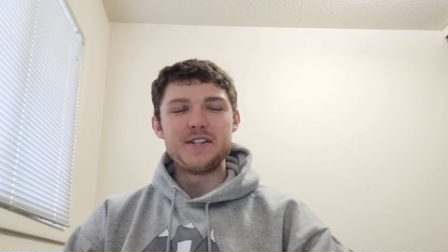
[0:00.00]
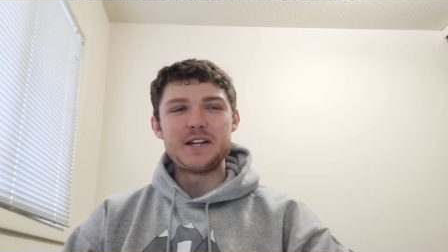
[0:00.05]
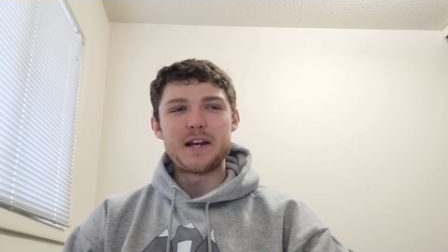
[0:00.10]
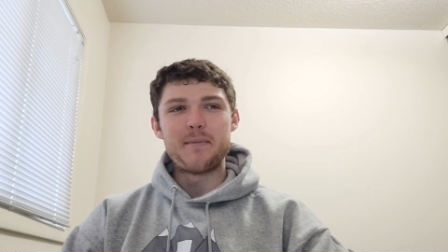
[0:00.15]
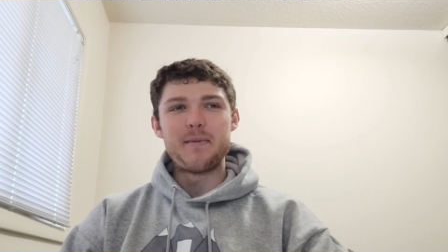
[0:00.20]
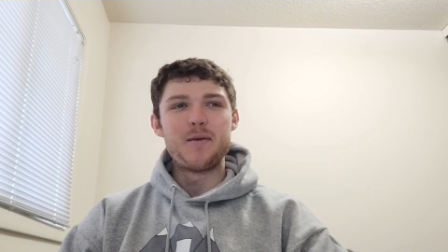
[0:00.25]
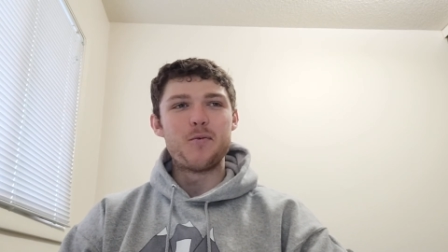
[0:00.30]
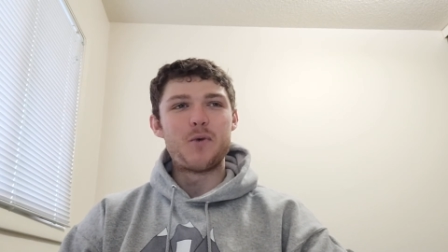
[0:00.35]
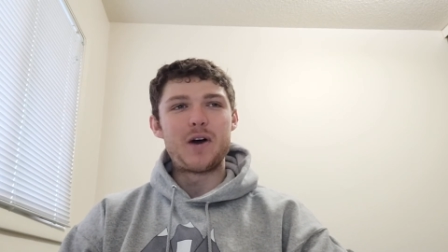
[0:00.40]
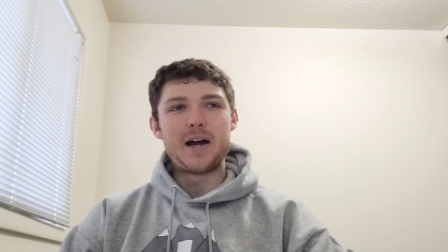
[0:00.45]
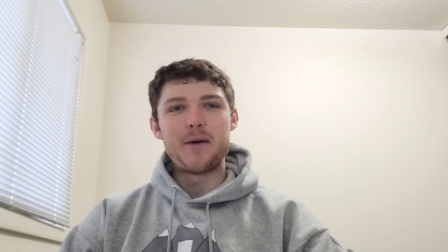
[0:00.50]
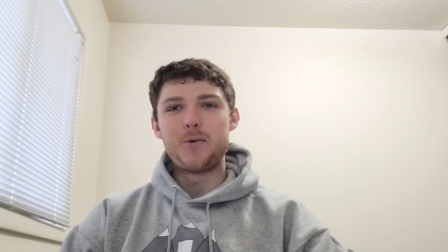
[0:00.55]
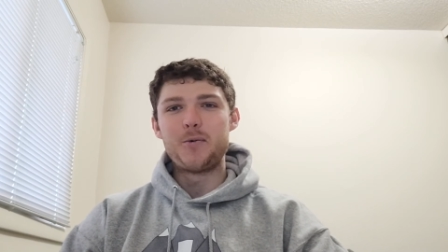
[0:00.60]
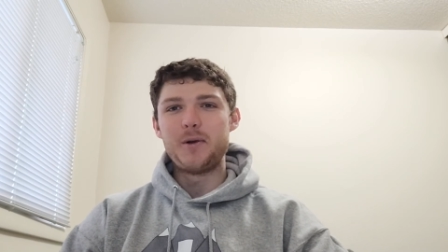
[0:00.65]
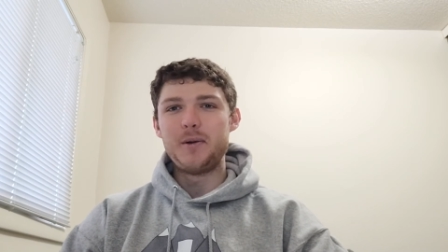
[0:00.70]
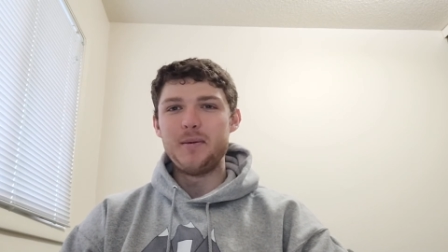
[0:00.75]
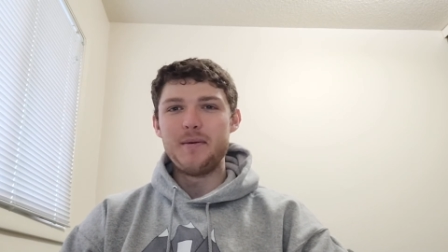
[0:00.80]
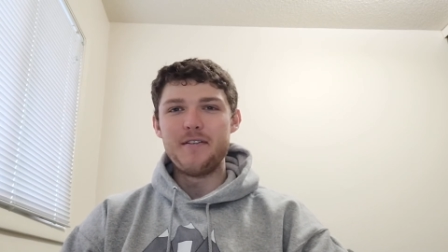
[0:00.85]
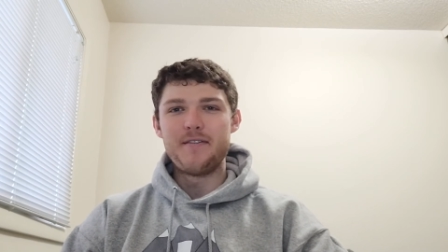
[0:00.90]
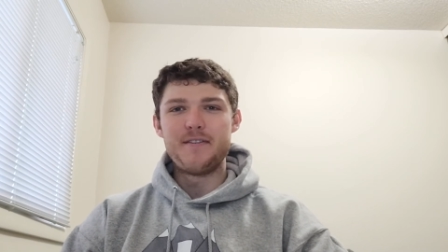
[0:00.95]
I mean, why would
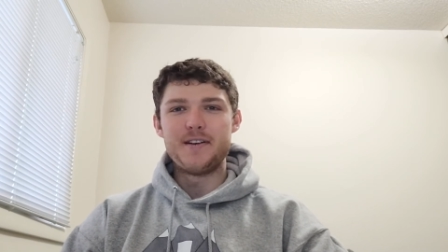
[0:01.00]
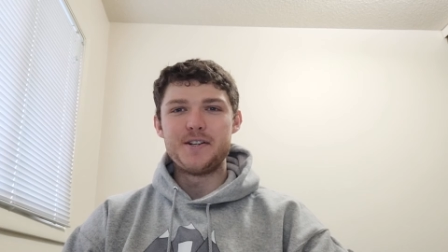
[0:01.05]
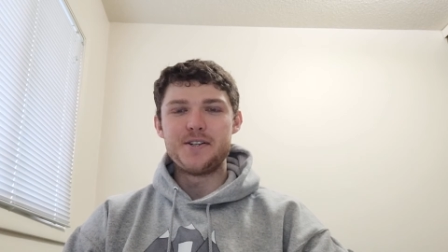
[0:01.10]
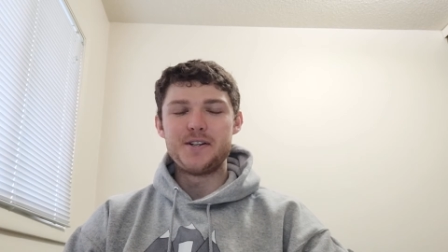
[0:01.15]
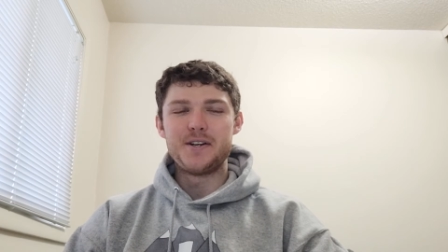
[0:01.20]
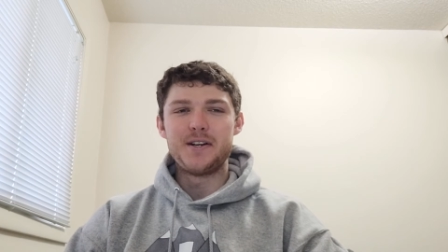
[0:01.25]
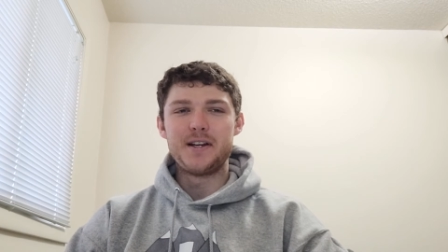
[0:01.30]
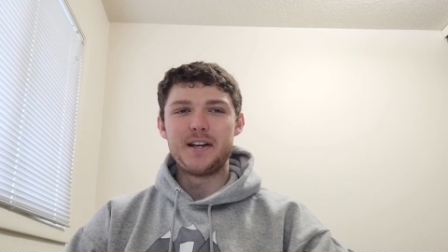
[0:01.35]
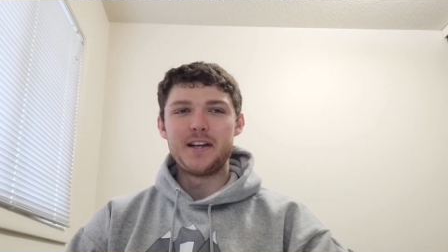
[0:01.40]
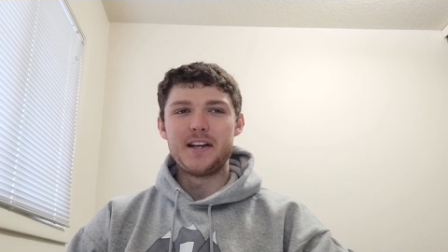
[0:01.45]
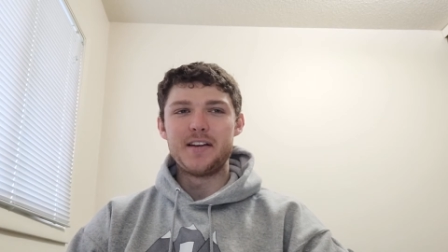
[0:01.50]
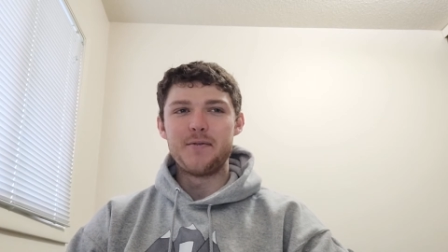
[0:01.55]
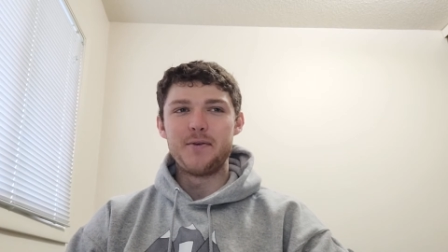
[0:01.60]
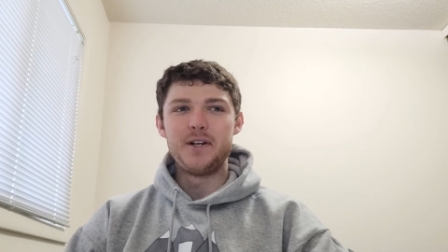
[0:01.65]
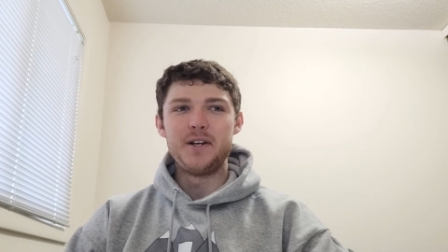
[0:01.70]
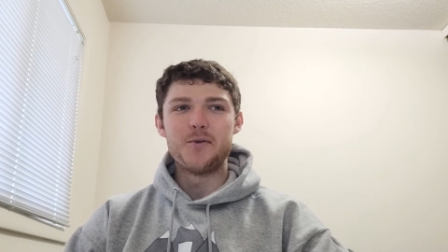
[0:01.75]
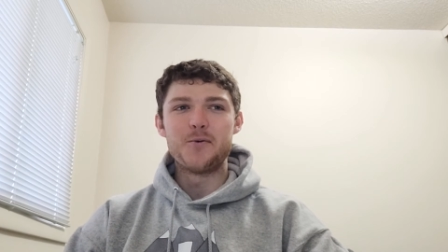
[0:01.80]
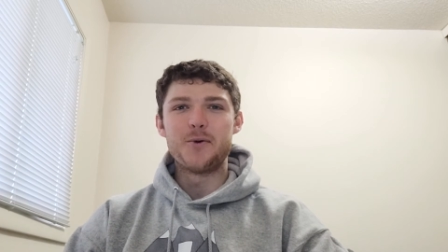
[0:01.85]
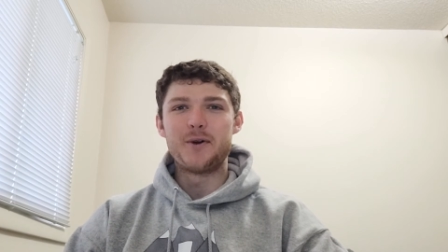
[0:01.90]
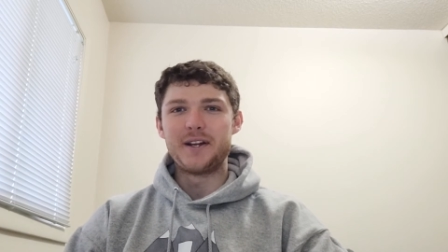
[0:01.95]
we be fishing if we
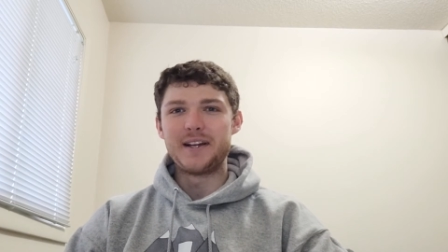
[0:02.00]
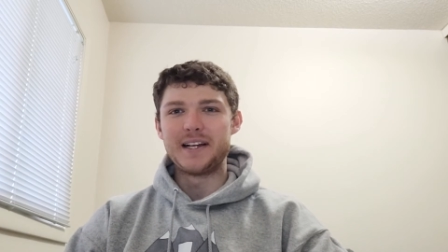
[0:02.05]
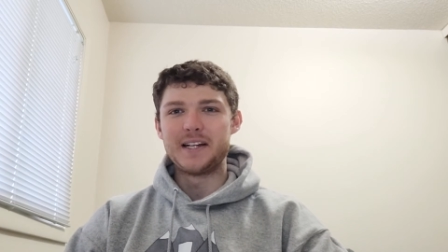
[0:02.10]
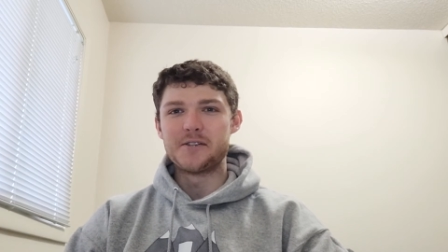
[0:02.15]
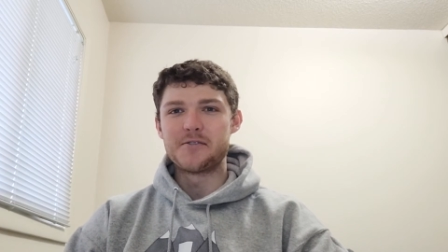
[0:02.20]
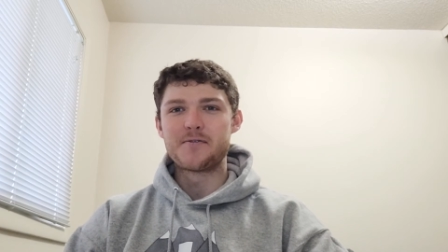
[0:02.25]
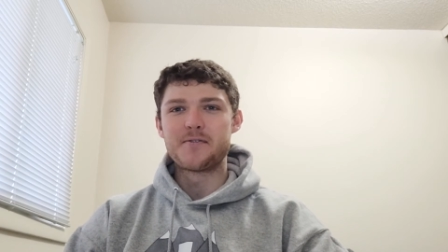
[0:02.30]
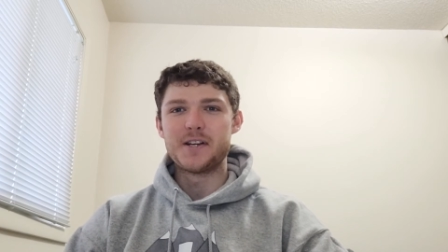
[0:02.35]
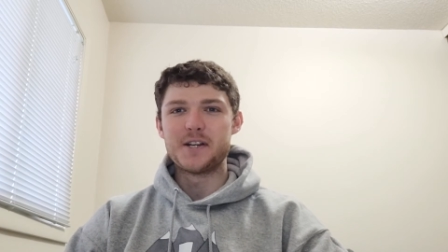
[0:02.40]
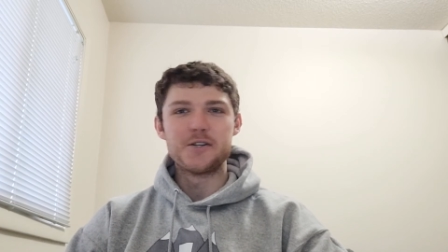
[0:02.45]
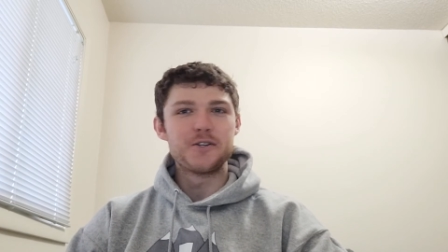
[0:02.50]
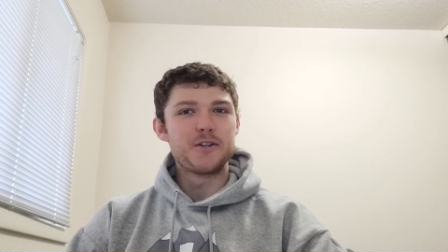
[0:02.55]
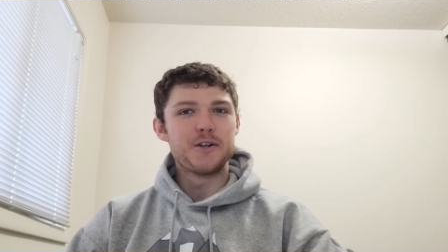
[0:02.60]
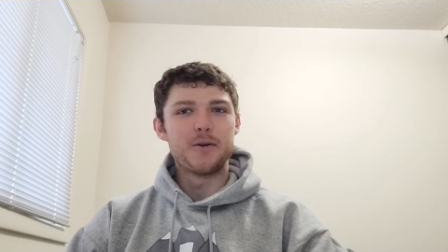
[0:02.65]
didn't want to catch fish?